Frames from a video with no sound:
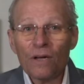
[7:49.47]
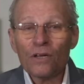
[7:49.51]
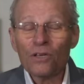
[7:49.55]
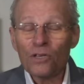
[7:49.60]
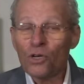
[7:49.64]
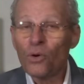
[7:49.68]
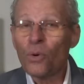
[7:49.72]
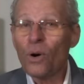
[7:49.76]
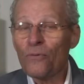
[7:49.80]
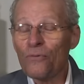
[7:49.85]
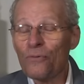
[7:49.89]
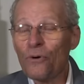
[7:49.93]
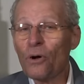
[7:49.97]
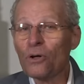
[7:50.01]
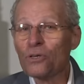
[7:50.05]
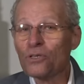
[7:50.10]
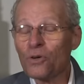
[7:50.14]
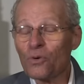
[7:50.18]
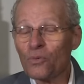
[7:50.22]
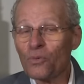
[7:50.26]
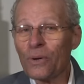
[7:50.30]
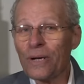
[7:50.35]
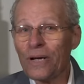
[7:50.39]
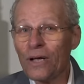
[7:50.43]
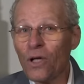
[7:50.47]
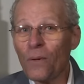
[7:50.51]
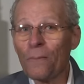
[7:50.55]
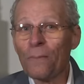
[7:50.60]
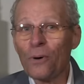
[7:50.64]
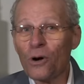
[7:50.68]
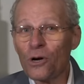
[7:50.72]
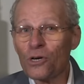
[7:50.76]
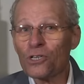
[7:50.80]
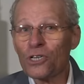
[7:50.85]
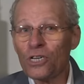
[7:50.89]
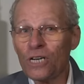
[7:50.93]
UFOs are real,
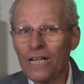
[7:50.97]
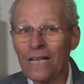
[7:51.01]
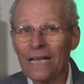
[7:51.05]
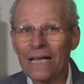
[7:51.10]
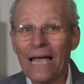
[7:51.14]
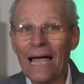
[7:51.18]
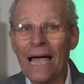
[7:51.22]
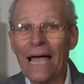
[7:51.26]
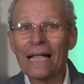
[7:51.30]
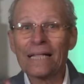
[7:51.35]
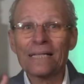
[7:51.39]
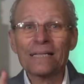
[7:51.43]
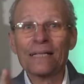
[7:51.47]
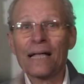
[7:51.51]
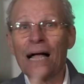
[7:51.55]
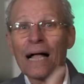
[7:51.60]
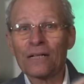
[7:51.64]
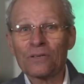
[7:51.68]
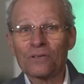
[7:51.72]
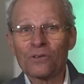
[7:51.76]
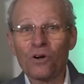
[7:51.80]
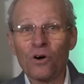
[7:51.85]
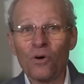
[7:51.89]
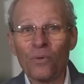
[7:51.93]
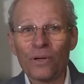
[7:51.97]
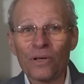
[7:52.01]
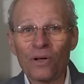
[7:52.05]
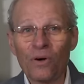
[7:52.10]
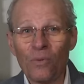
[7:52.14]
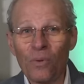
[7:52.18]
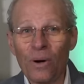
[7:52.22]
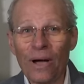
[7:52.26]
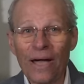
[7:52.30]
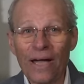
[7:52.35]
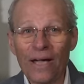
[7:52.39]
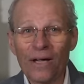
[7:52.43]
burgeoning, and not going
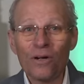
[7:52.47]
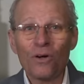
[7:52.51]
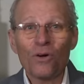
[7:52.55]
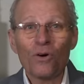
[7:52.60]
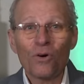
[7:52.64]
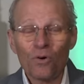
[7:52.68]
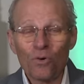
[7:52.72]
away.